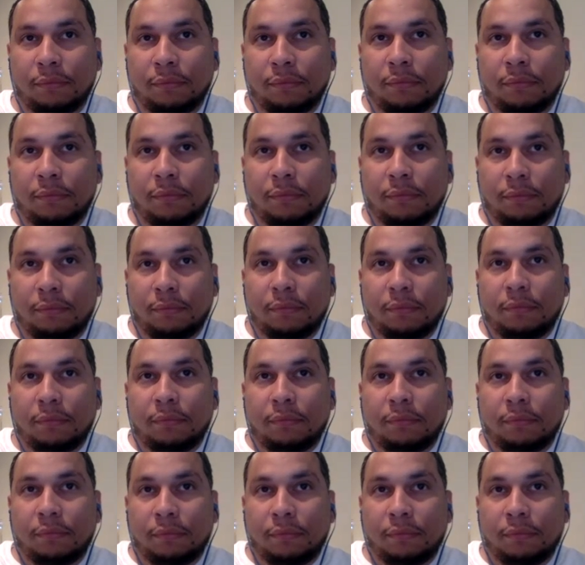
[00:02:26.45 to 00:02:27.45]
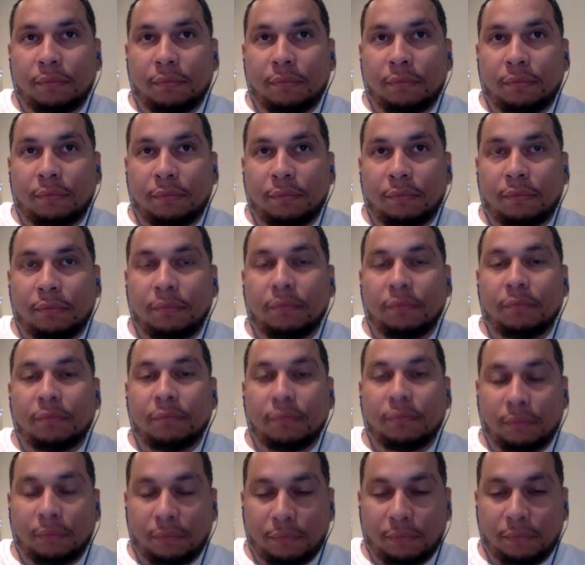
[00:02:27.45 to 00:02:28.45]

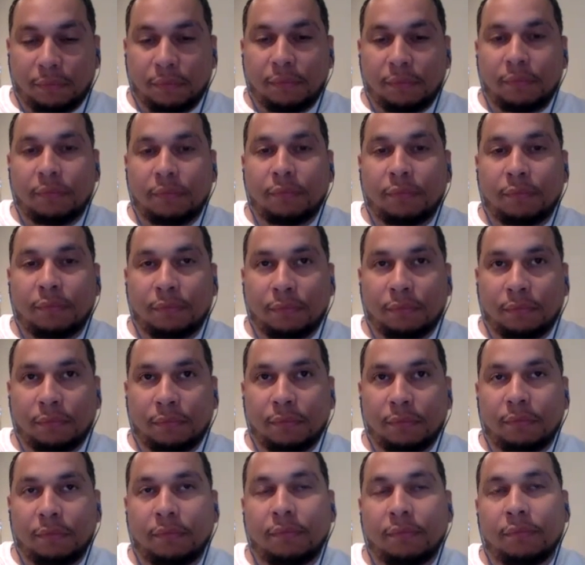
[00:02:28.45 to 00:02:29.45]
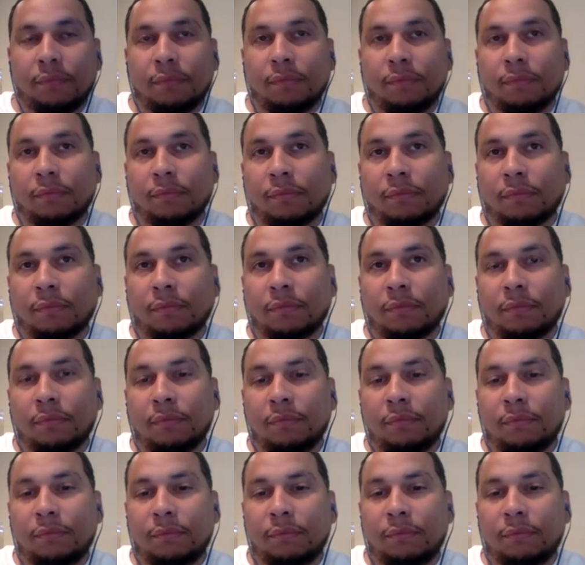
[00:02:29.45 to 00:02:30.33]
(silent)